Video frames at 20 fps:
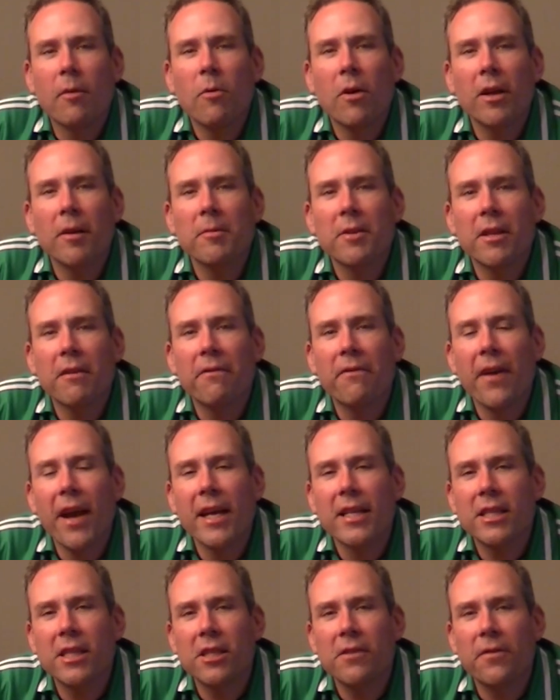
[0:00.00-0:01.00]
Welcome to the
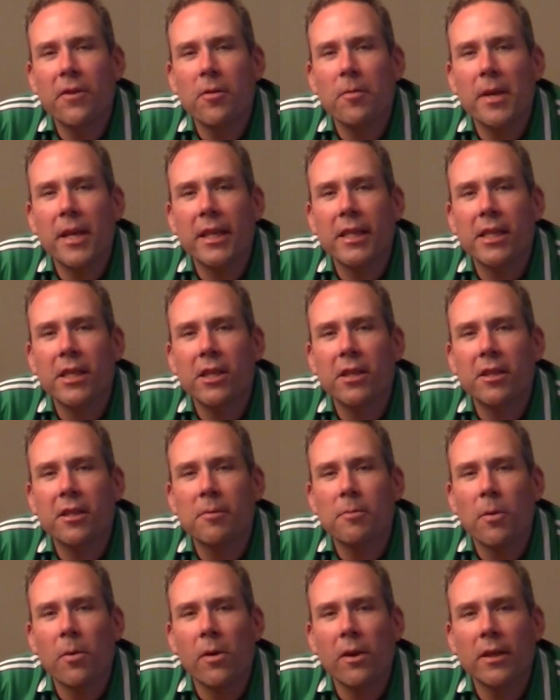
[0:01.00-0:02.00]
fastest few minutes
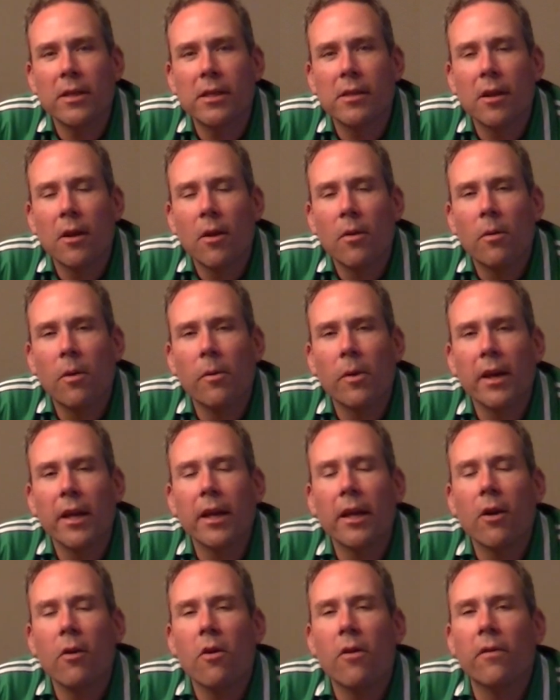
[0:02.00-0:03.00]
in sports, where we're
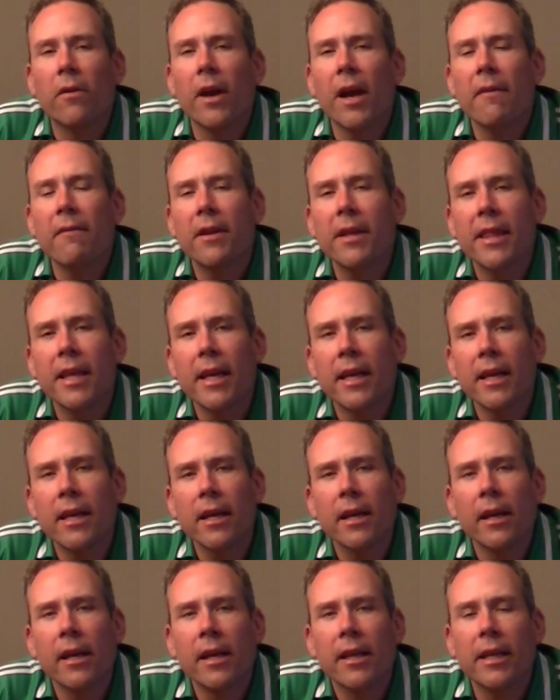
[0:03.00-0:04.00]
going to go over
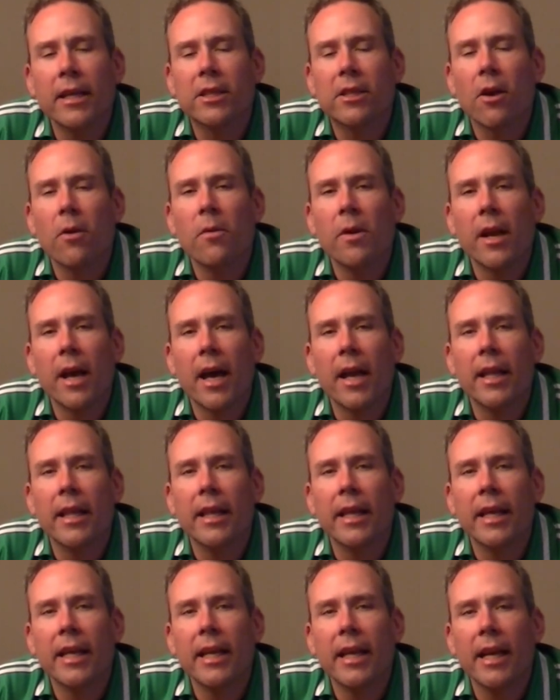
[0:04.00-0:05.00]
everything that's going on
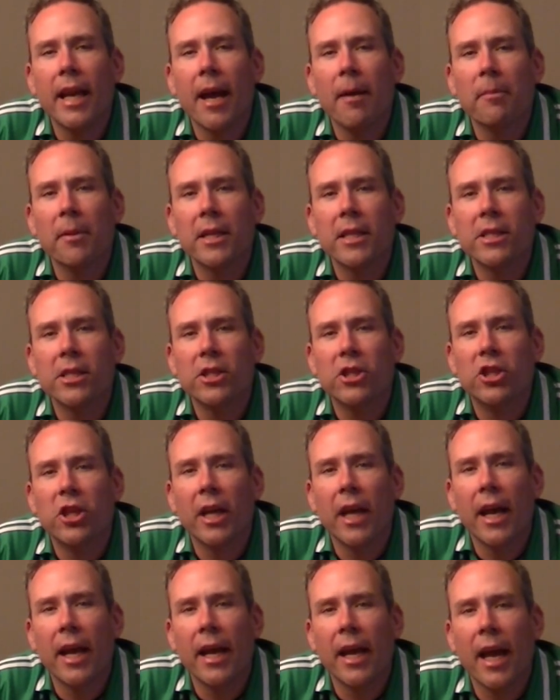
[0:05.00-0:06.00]
in the Indianapolis
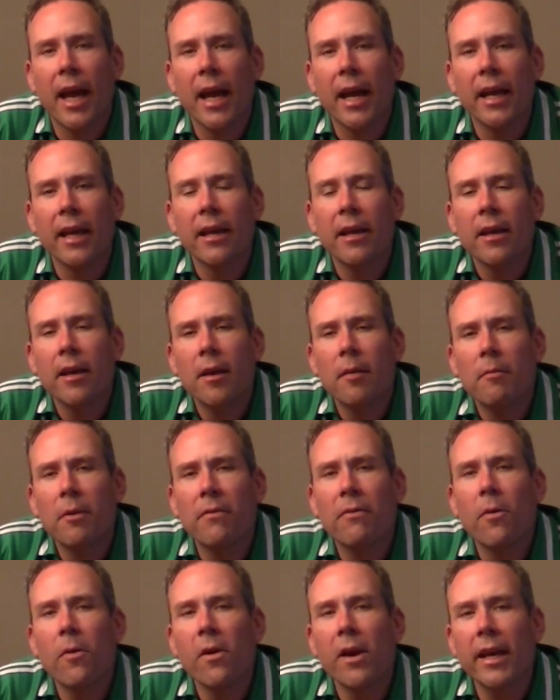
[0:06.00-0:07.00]
GAA.
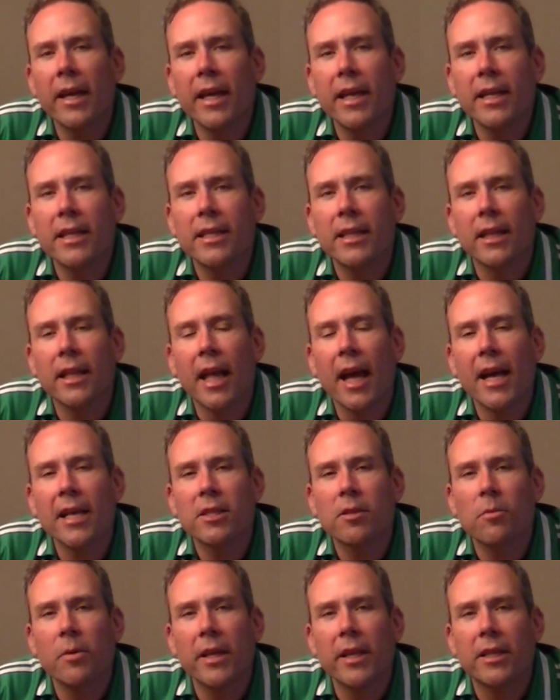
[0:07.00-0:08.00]
Before I get into
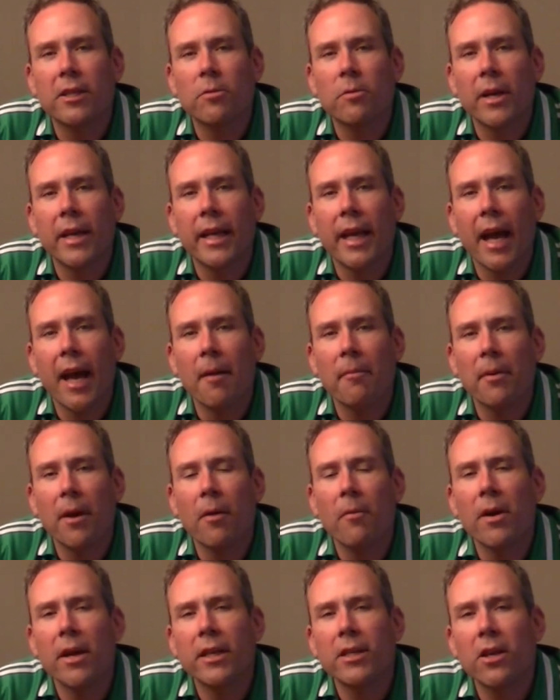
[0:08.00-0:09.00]
last week's recap,
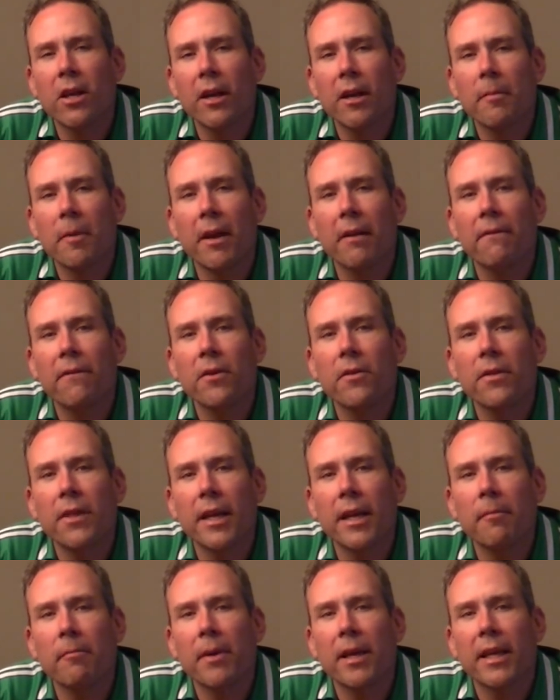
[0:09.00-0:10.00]
I want to talk about a few
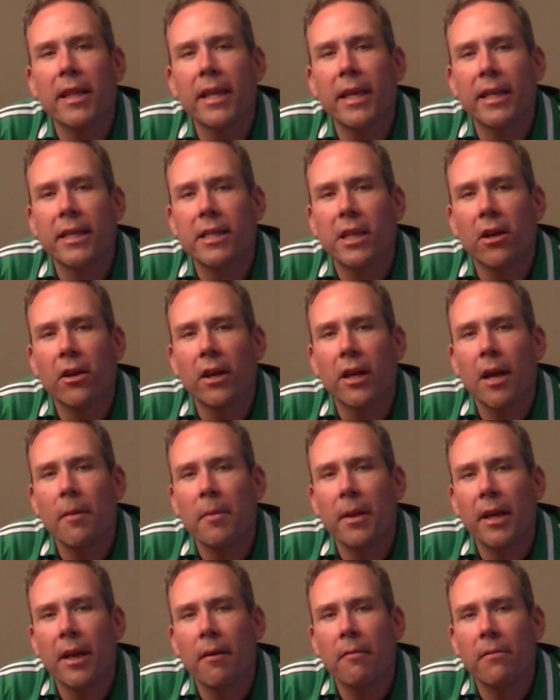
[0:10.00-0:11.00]
big things that are
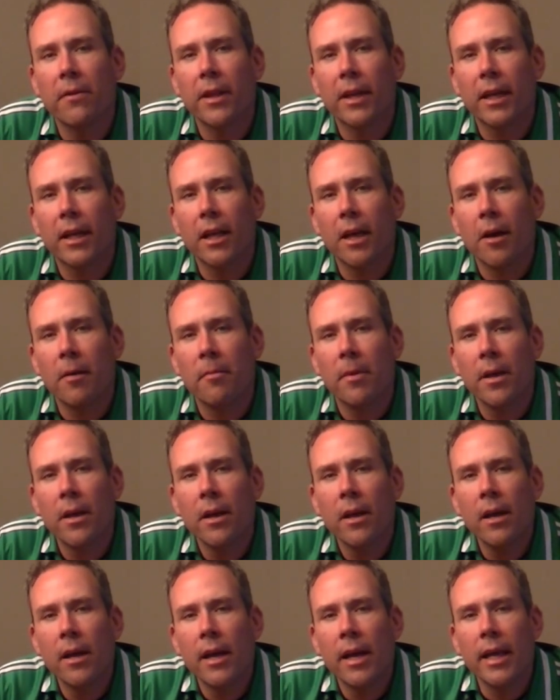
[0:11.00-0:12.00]
coming up for the club
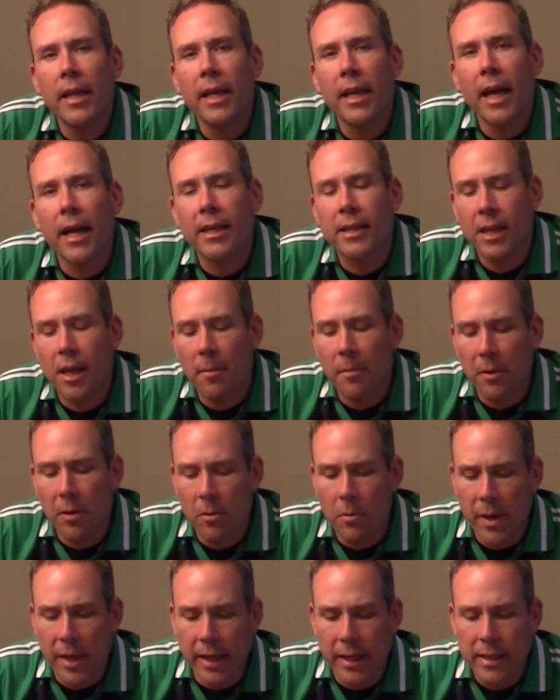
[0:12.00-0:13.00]
in the next
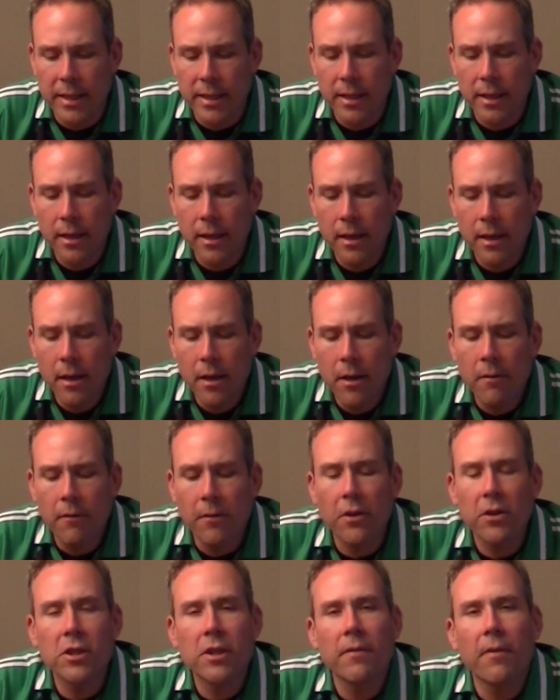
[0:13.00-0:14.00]
couple of weeks.
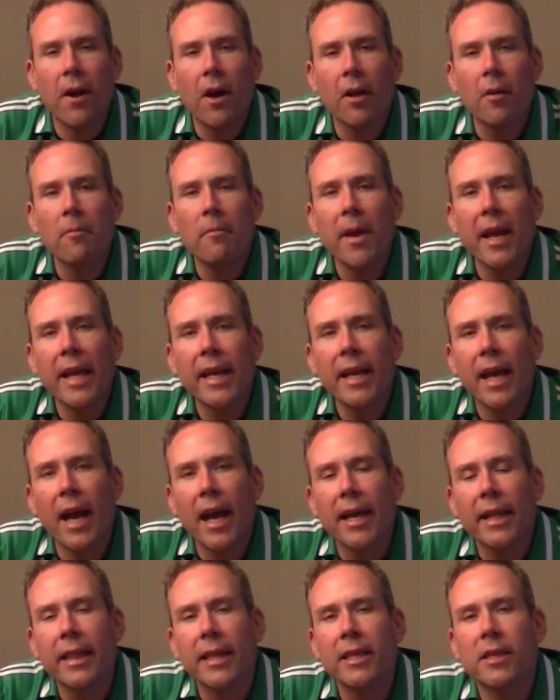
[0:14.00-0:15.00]
First of all, May
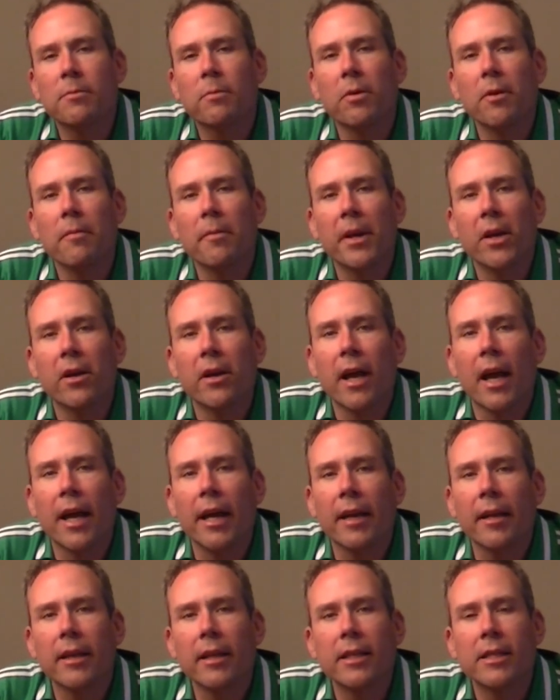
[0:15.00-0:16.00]
9th is premiere
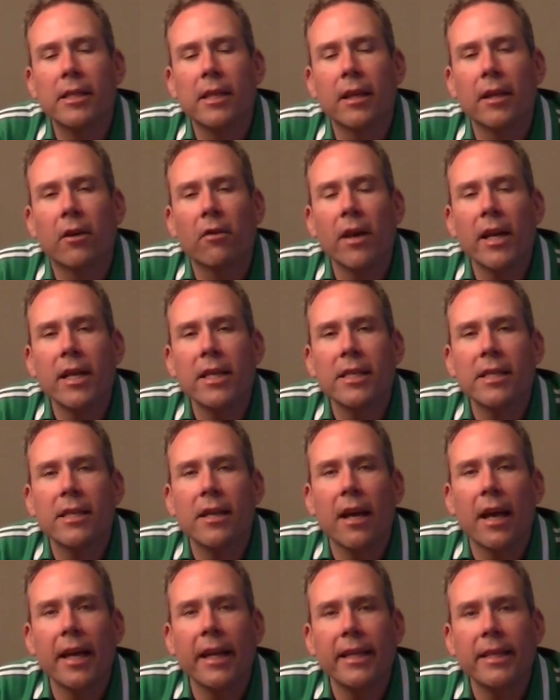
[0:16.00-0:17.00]
night. It's the greatest
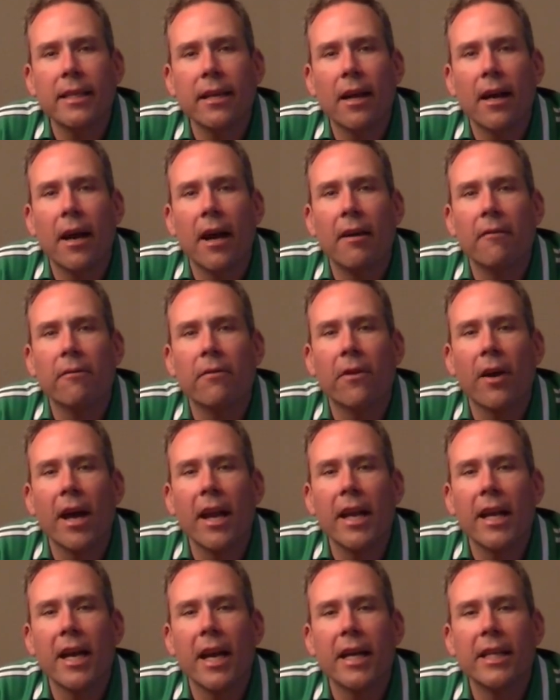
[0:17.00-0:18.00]
night on
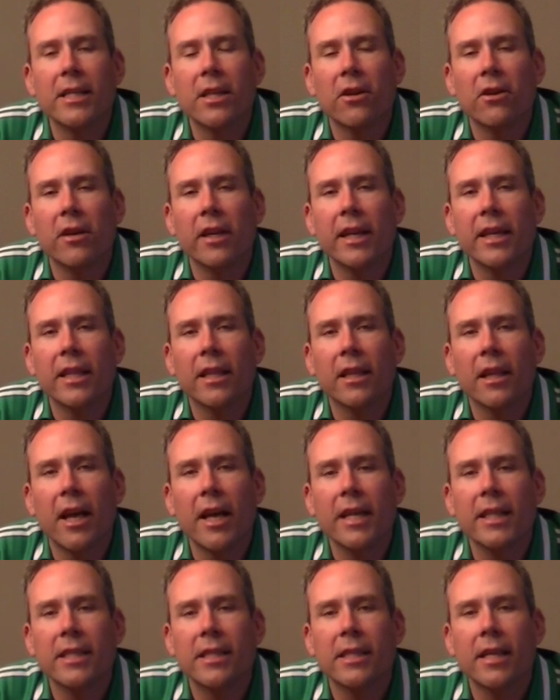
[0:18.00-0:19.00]
Friday nights underneath the
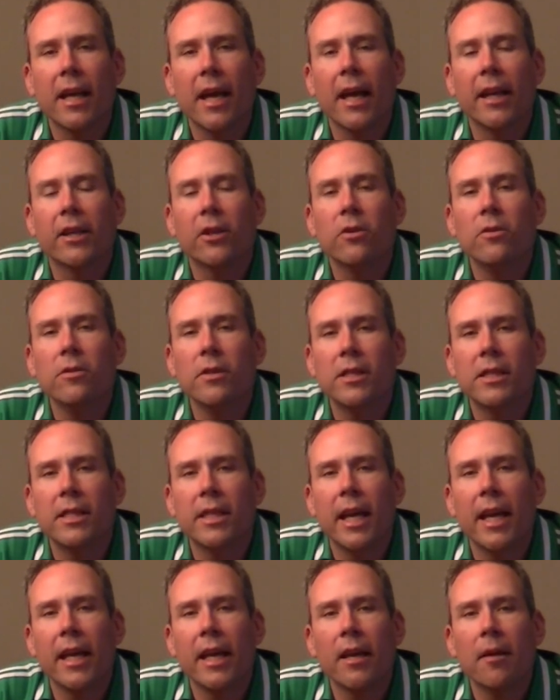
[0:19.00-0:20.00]
lights at Kuntz
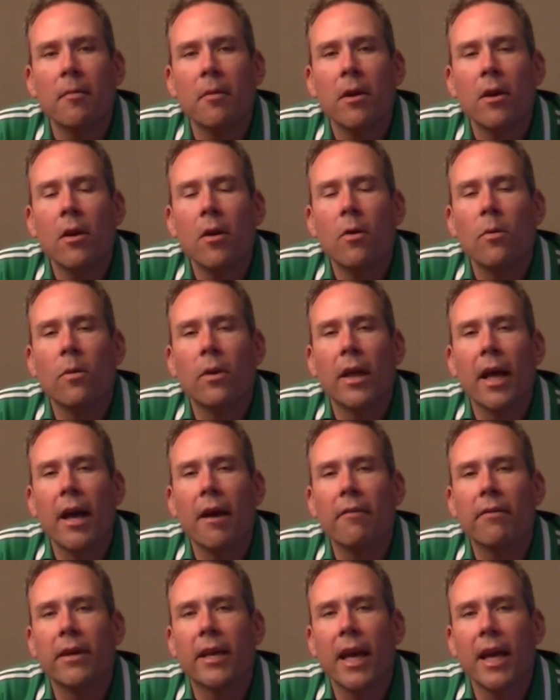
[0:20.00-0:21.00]
Stadium. We'll
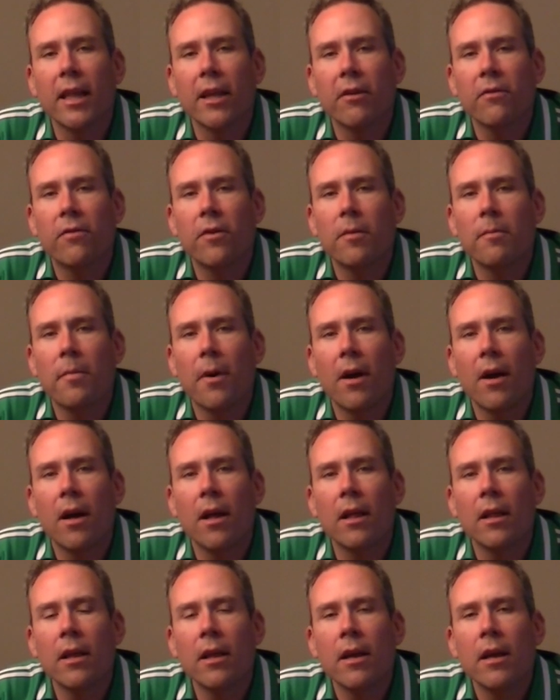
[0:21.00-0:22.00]
have Gaelic
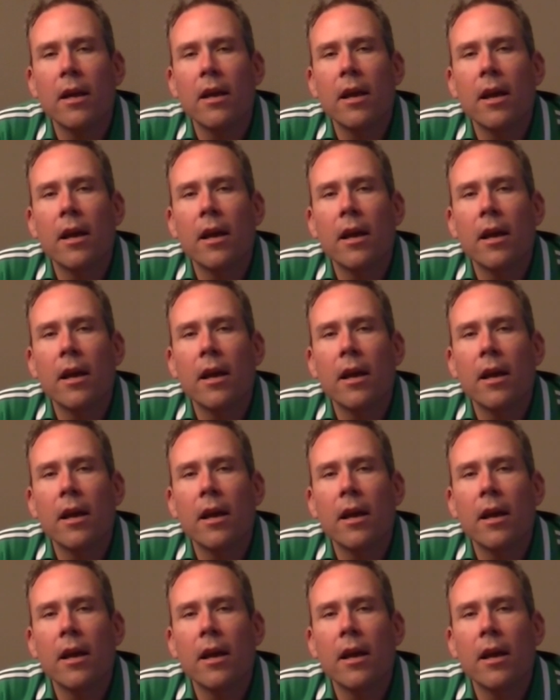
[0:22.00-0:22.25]
football,